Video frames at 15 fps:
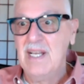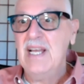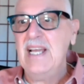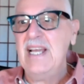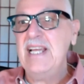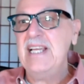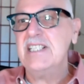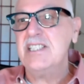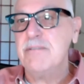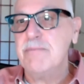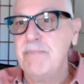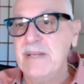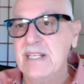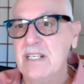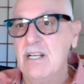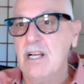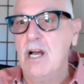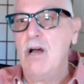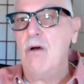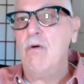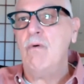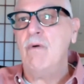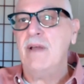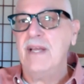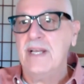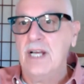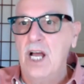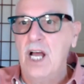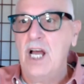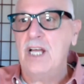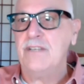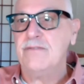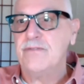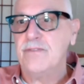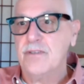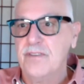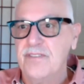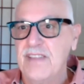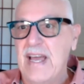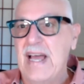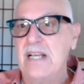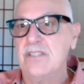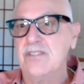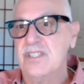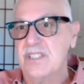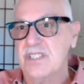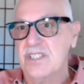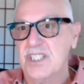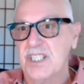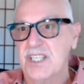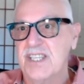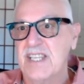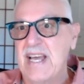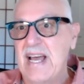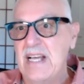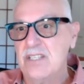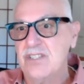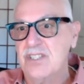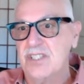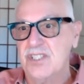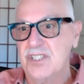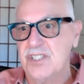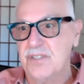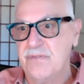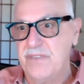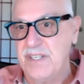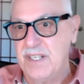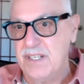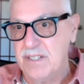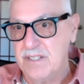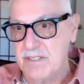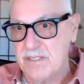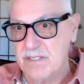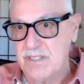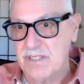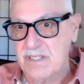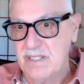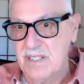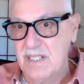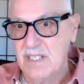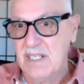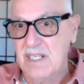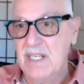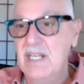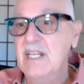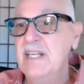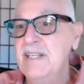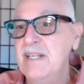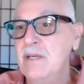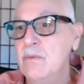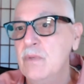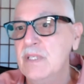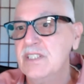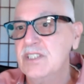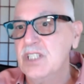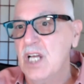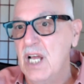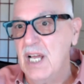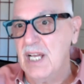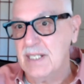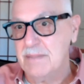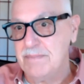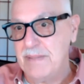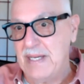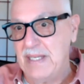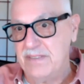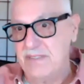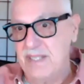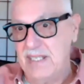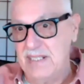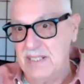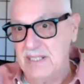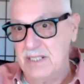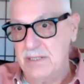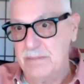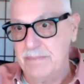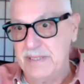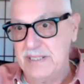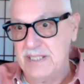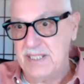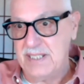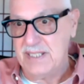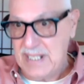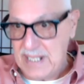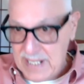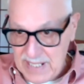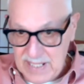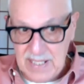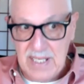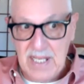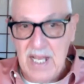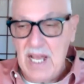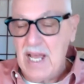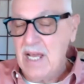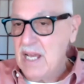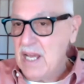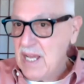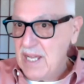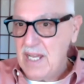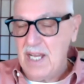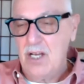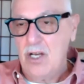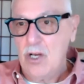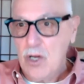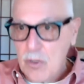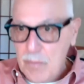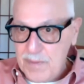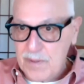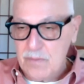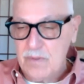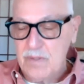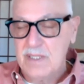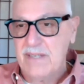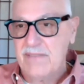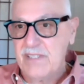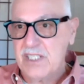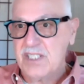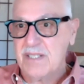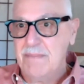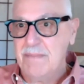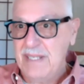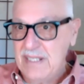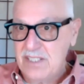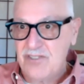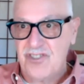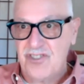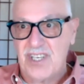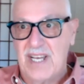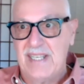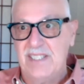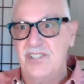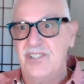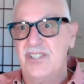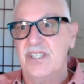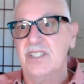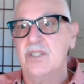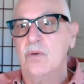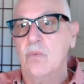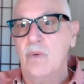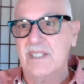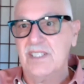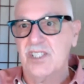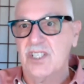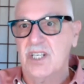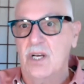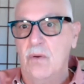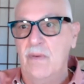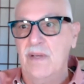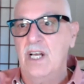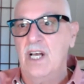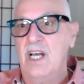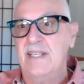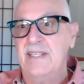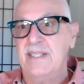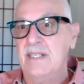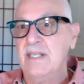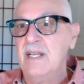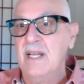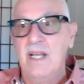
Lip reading: It's been going on for thousands and thousands of years. And I want to talk about that a little bit today. I hope it will give us some insights into what's going on and